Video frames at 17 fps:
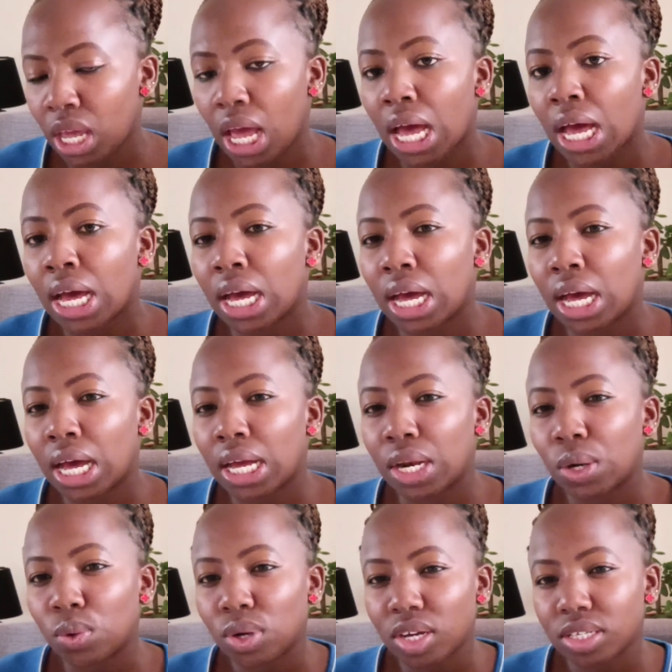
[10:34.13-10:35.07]
I
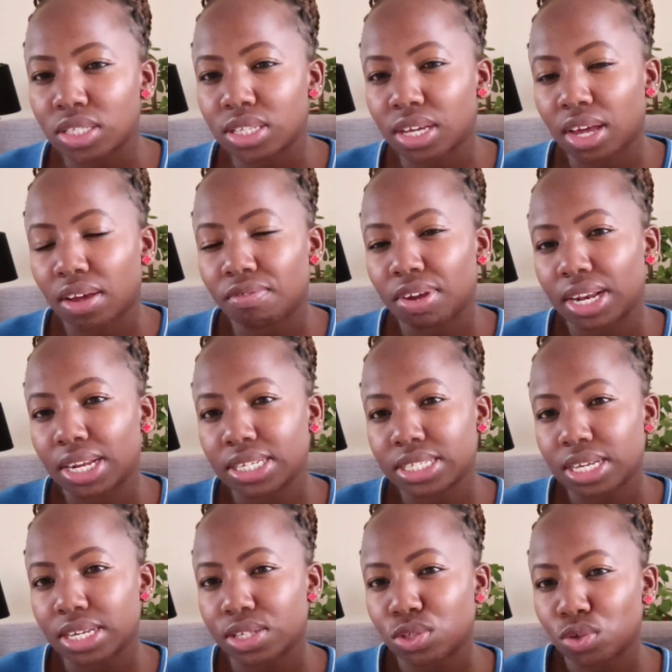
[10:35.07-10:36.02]
look at the cover
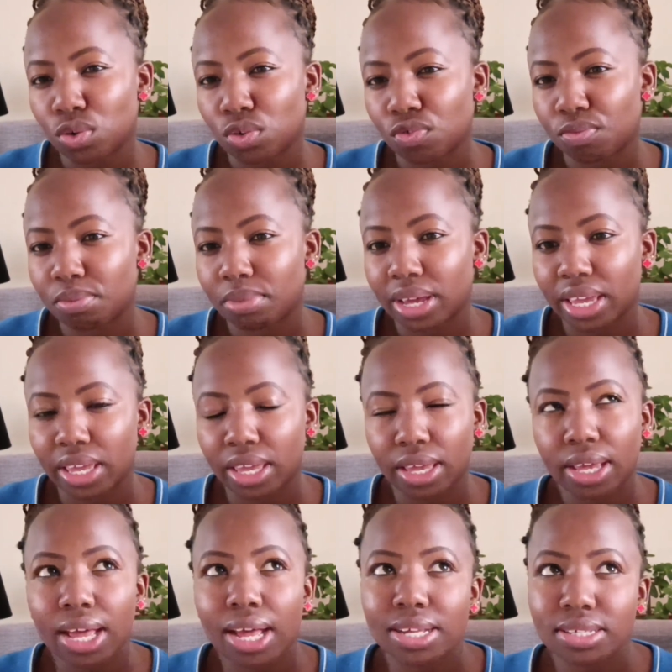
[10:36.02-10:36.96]
letters of my
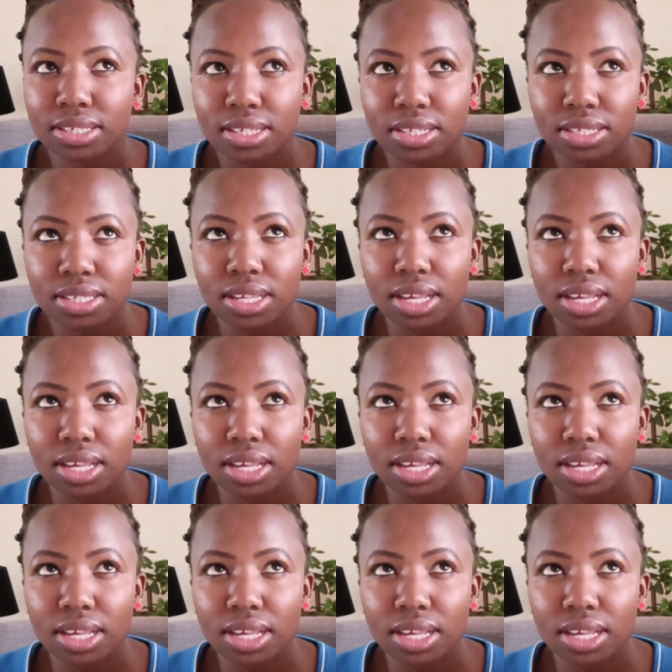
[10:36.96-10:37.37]
cousins,